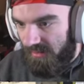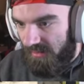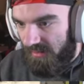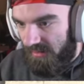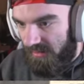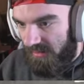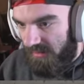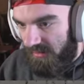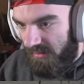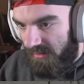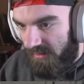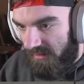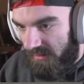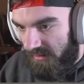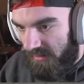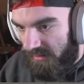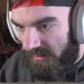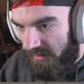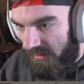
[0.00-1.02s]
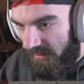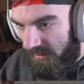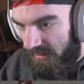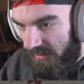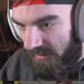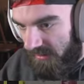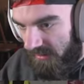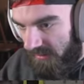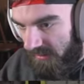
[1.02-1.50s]

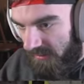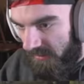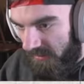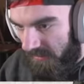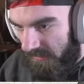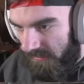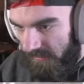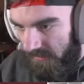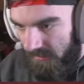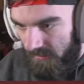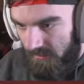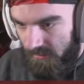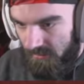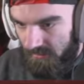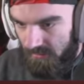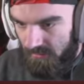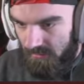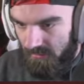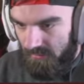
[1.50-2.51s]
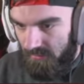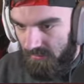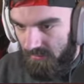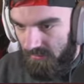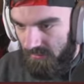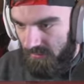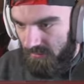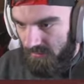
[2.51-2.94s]
Nobody speaks.